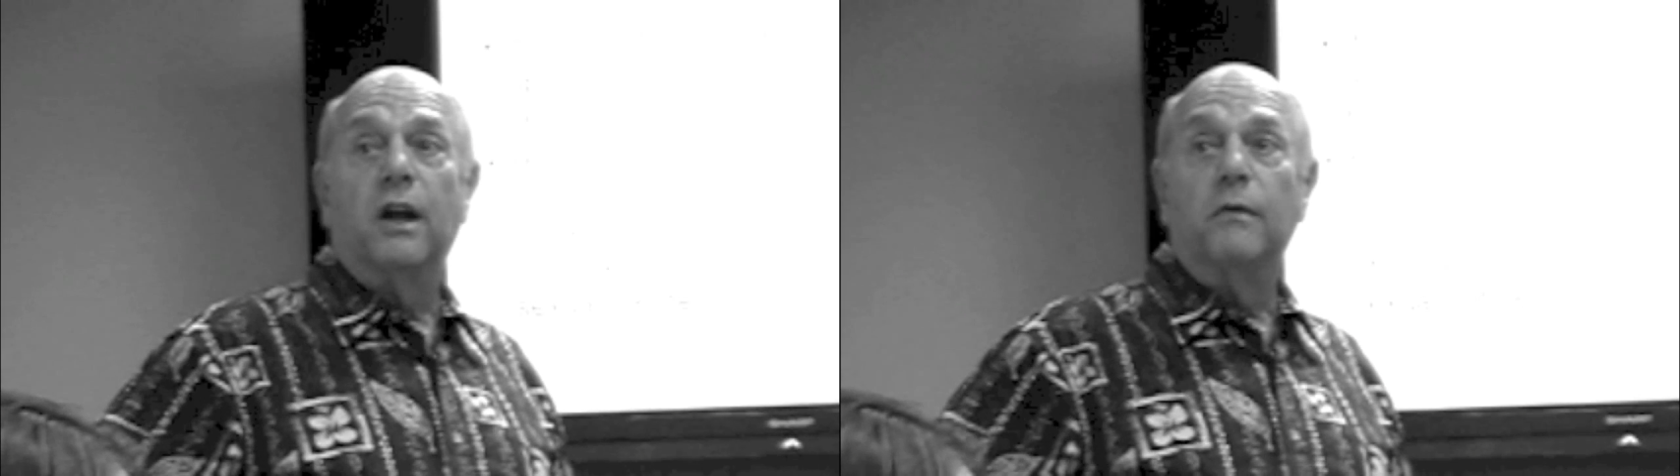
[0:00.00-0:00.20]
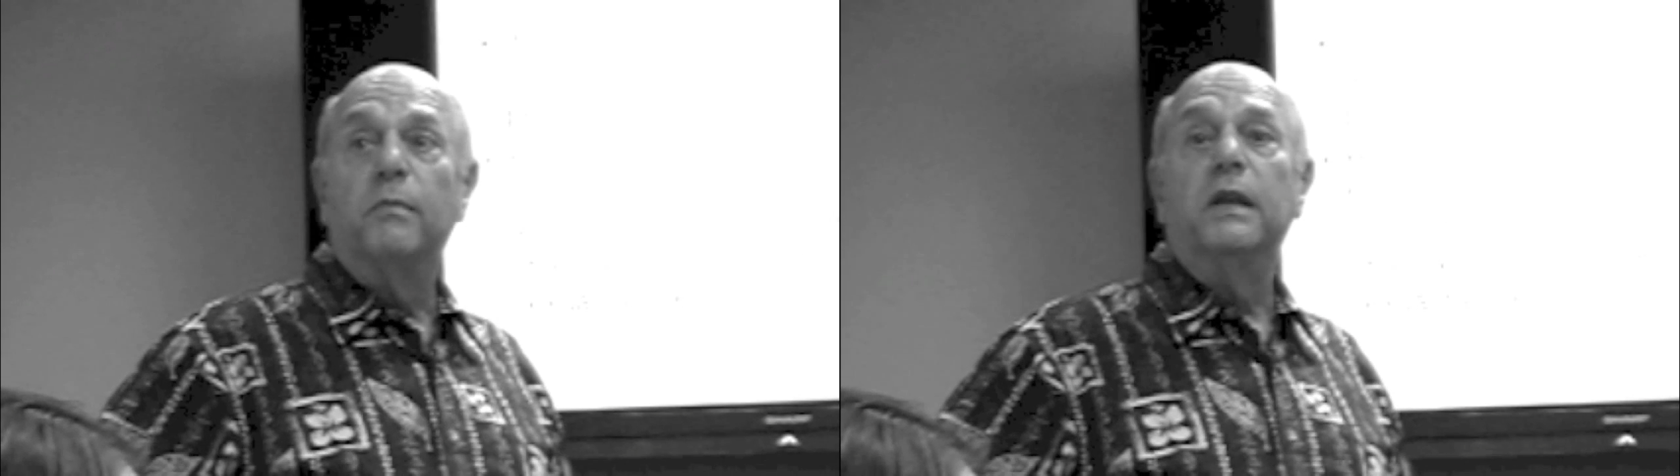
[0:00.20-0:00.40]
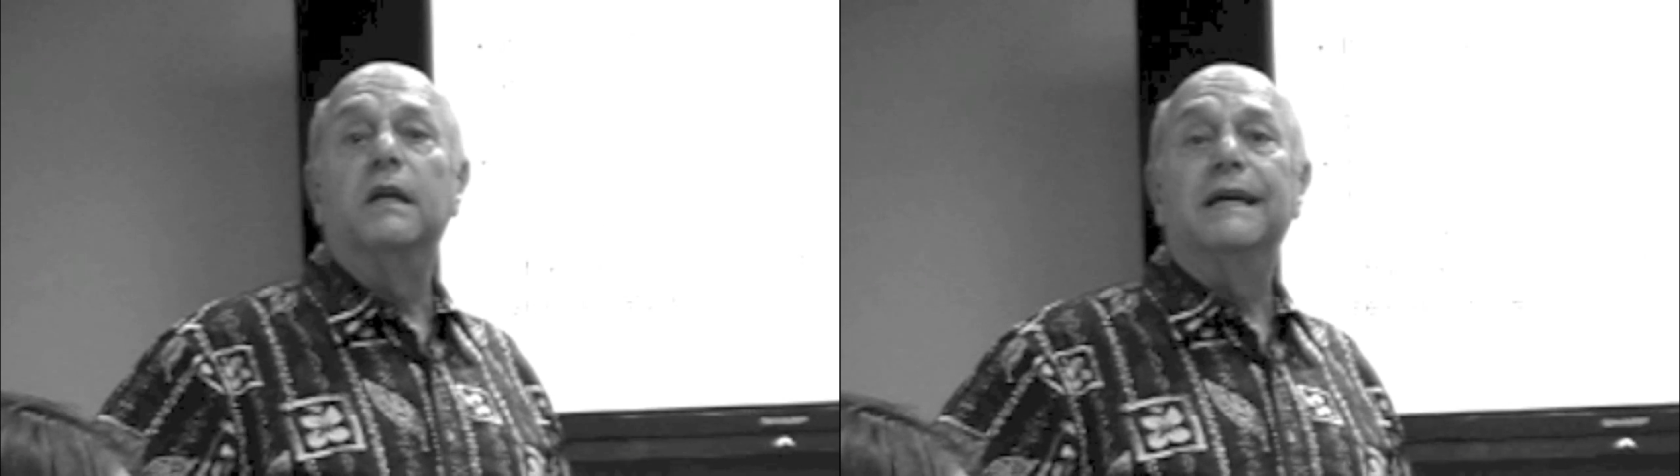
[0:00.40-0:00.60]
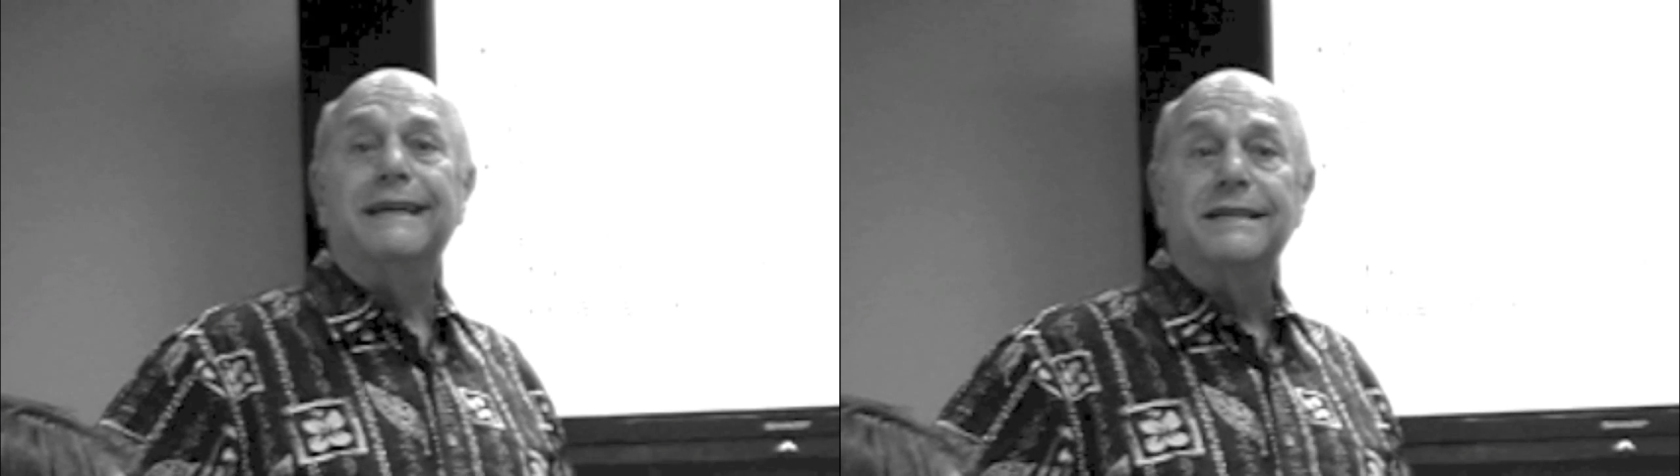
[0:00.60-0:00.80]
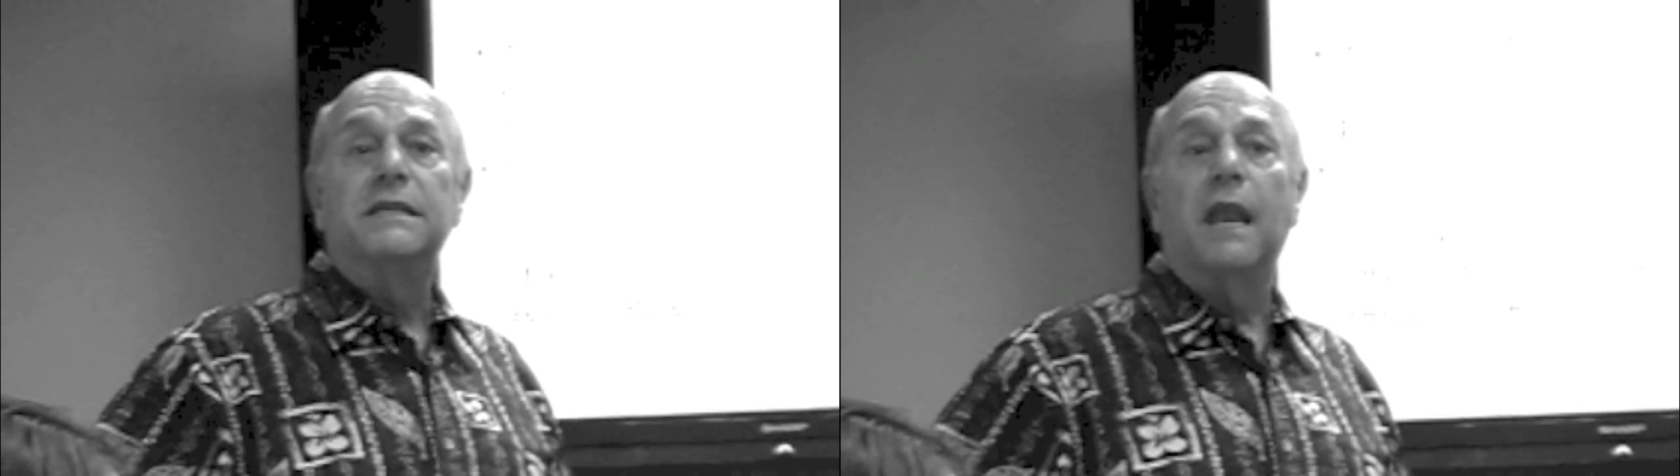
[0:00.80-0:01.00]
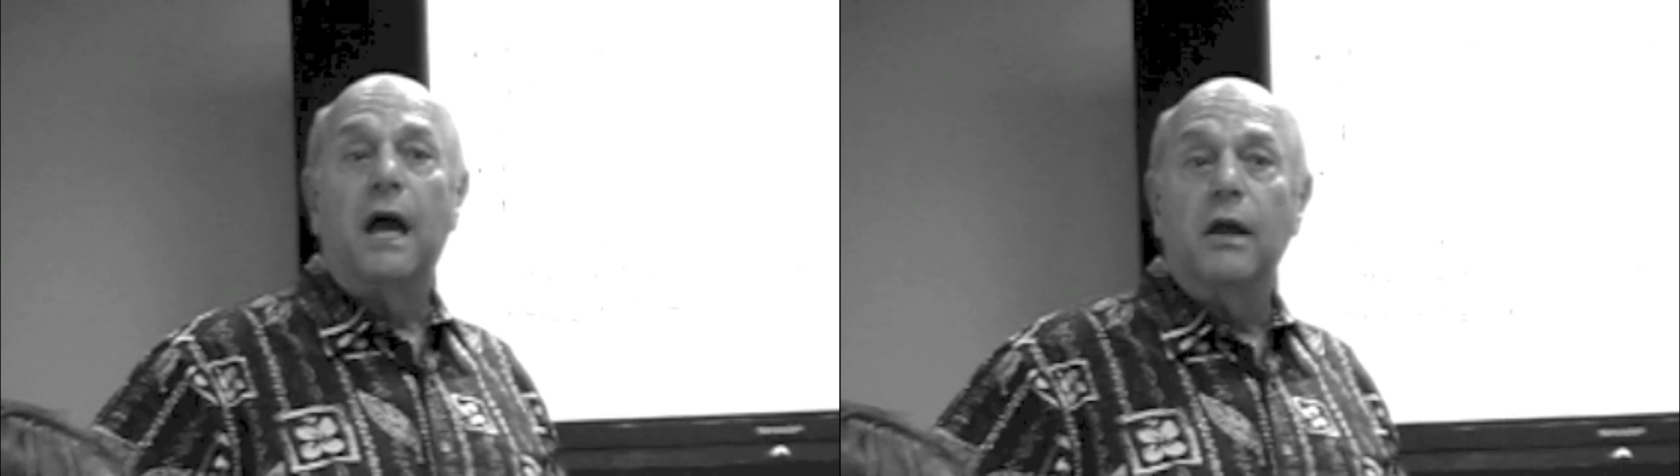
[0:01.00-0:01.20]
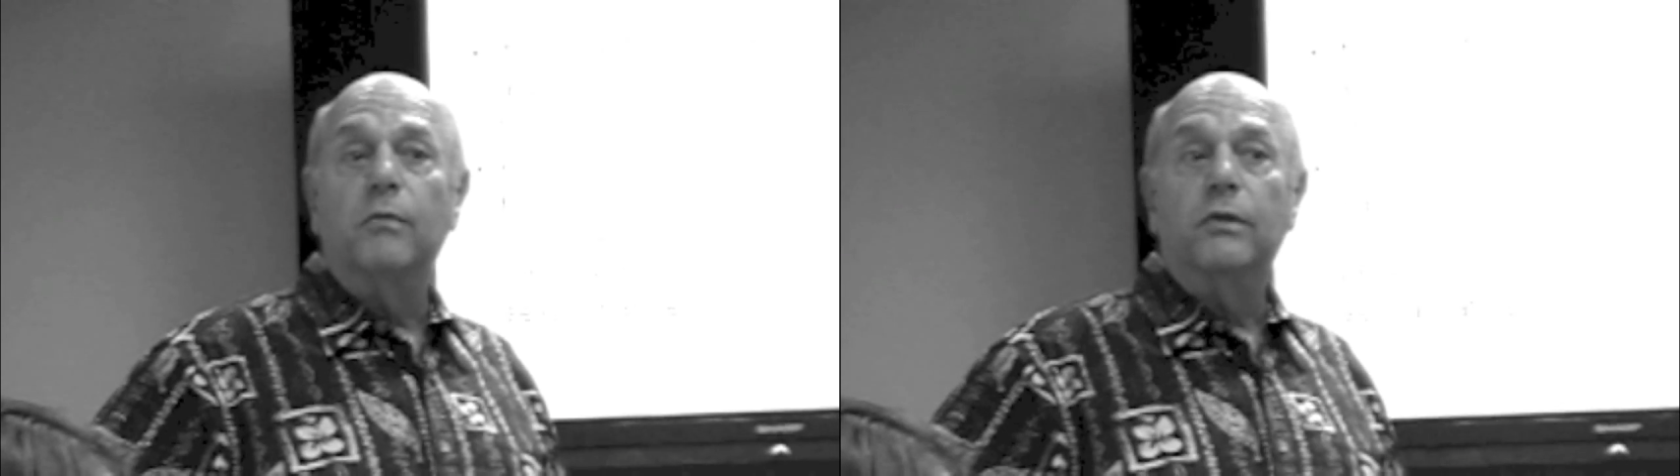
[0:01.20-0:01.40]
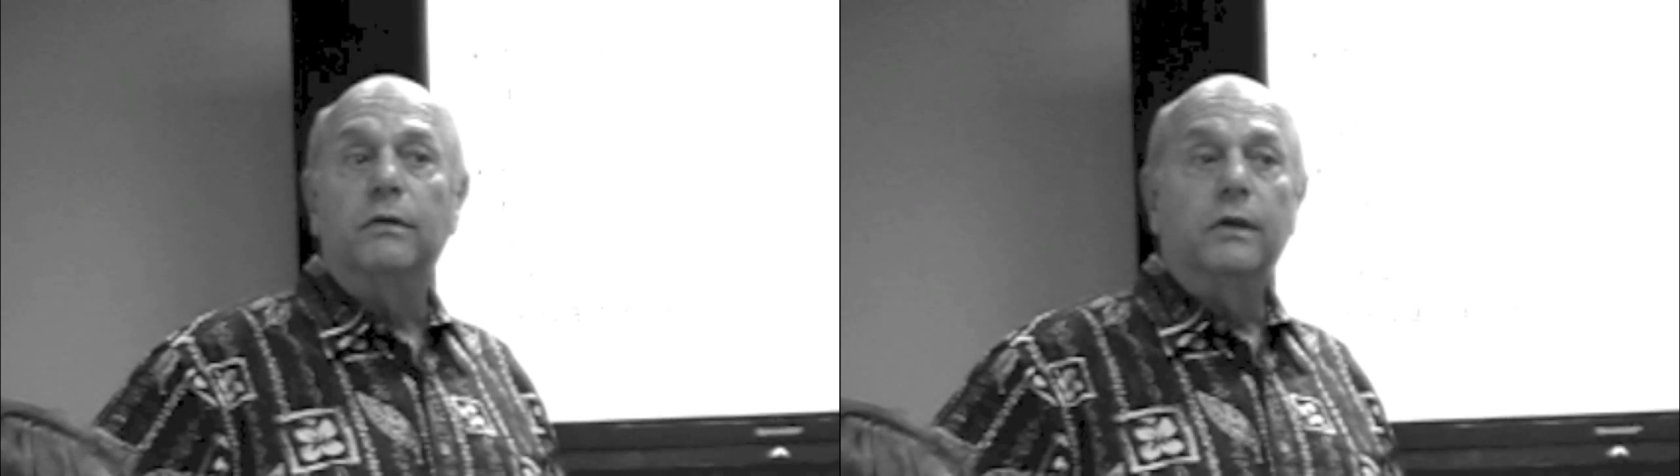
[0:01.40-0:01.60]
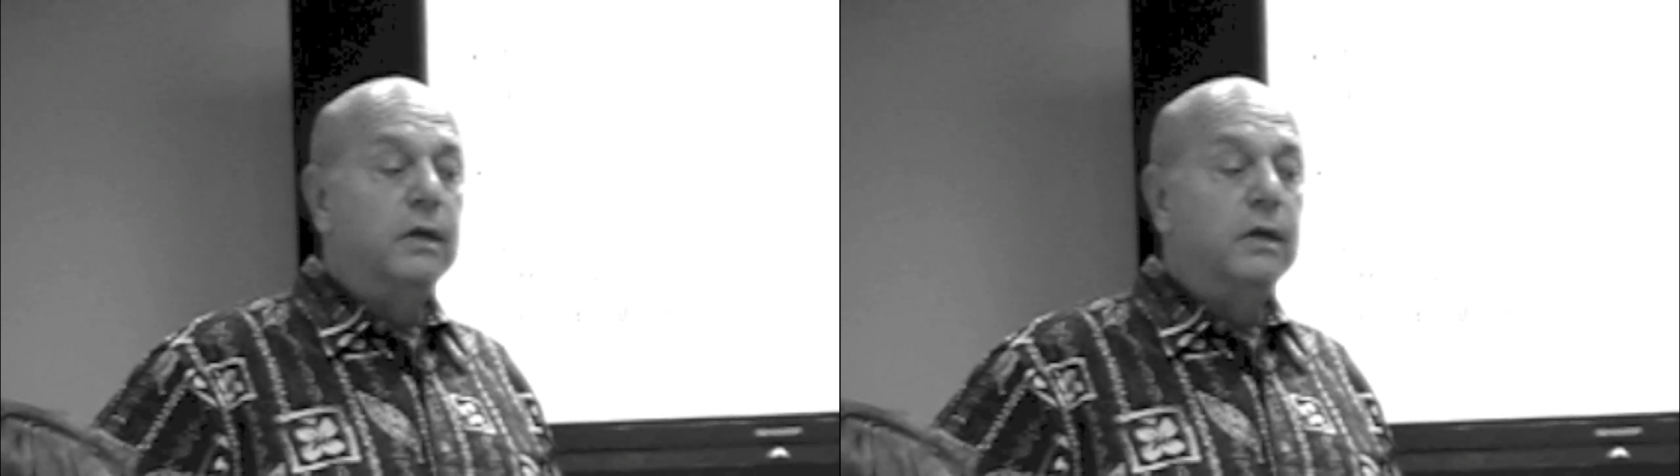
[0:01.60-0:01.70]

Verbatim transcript: company is liable.